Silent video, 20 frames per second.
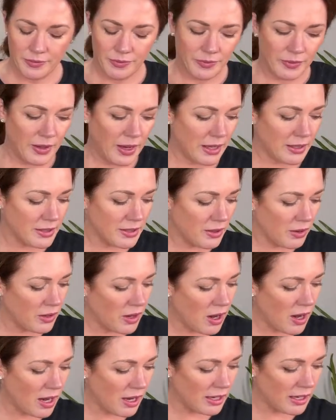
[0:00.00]
Yeah, so
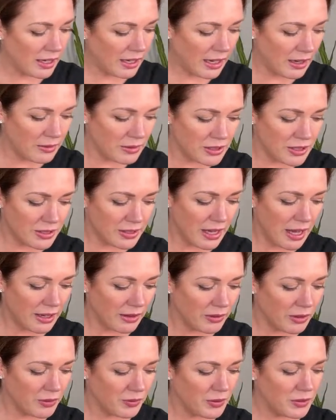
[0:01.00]
Connie, I
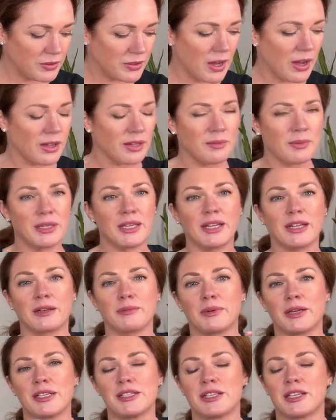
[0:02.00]
don't know if you saw in the beginning,
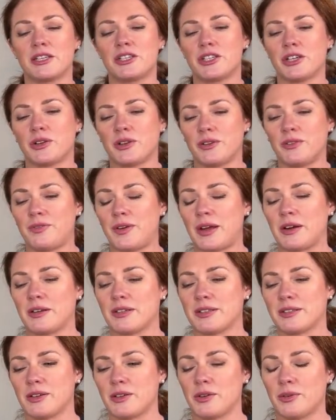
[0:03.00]
but I did show the
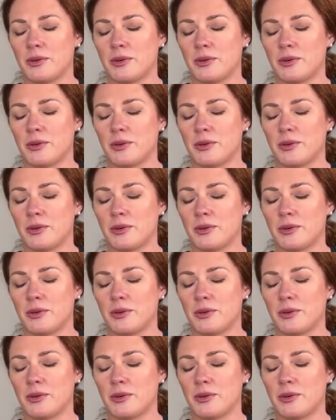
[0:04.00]
Ferris Silk